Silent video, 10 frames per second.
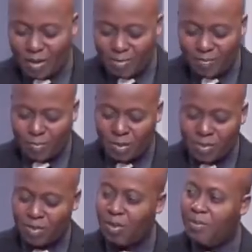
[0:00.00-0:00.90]
come up, but
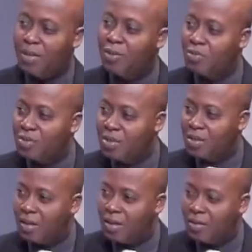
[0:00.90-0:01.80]
it's going to be an
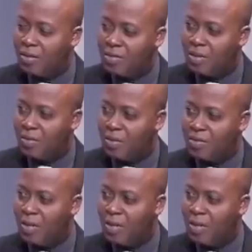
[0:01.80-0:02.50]
interesting day, you did say to us.